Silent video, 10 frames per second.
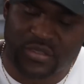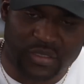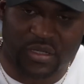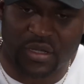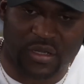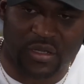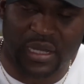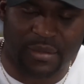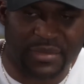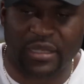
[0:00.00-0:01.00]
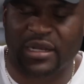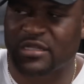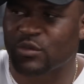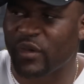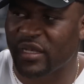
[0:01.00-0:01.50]
Uh, I'm like,
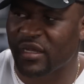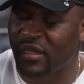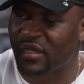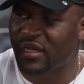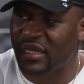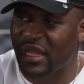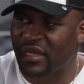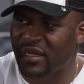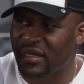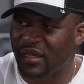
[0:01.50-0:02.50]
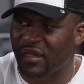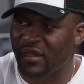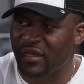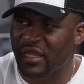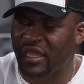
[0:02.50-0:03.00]
let's wait. Then
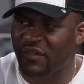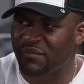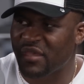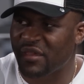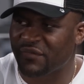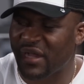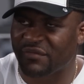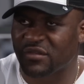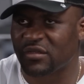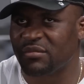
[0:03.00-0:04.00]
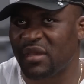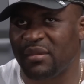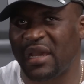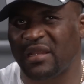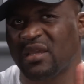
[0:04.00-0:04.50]
uh, they gave me after
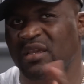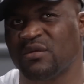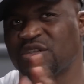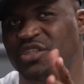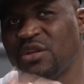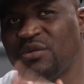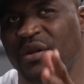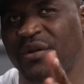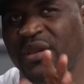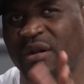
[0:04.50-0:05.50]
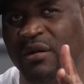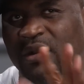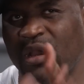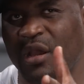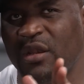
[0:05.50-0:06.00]
maybe I think it was January
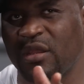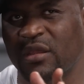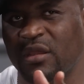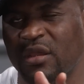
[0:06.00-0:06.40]
or early,